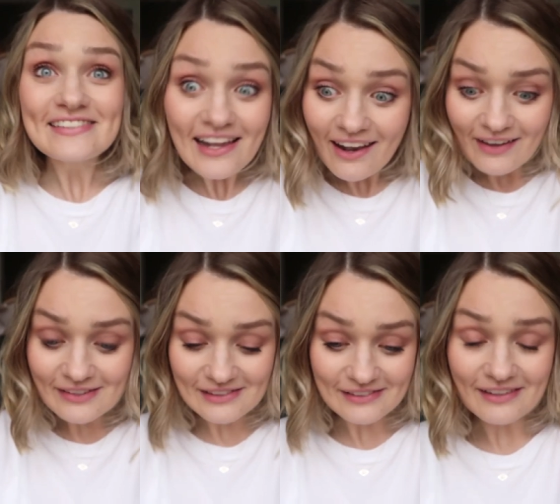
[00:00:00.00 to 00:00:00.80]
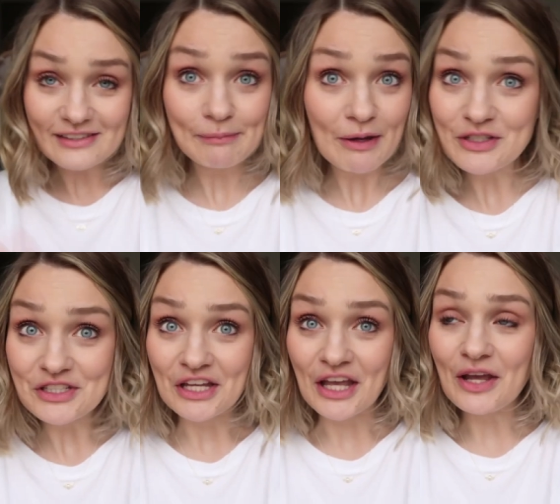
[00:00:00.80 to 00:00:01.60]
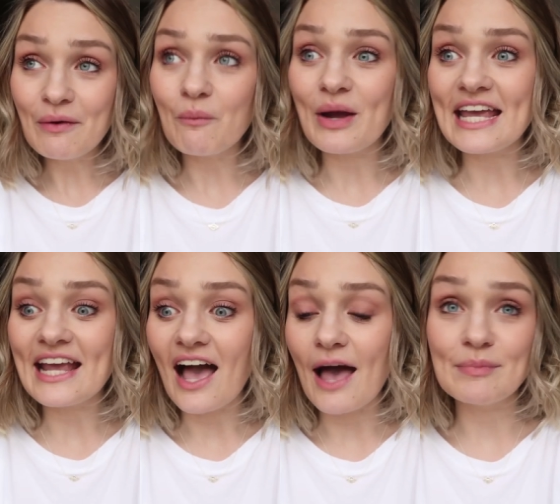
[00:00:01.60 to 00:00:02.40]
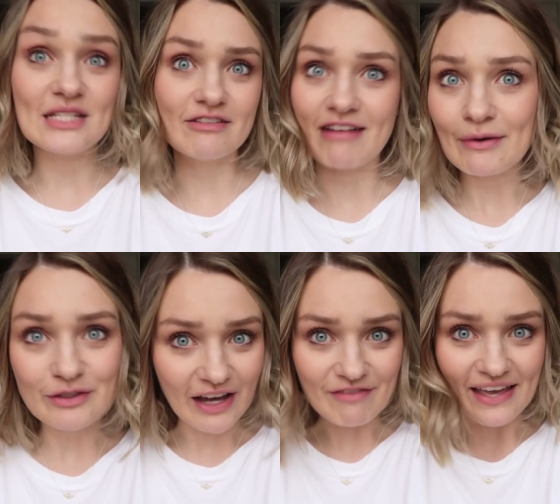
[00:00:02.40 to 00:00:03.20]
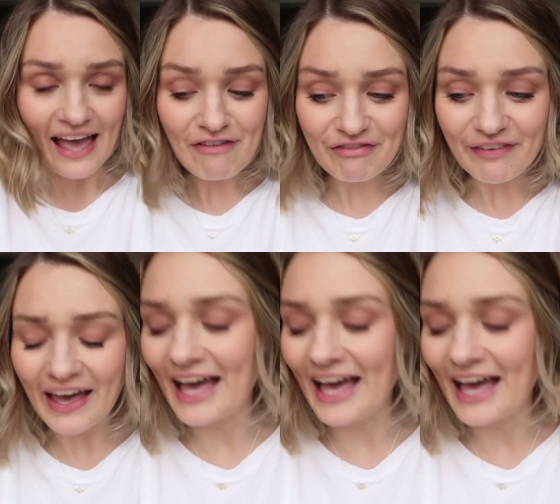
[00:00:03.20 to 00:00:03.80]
Since I last spoke to you, we um, did a round of IVF,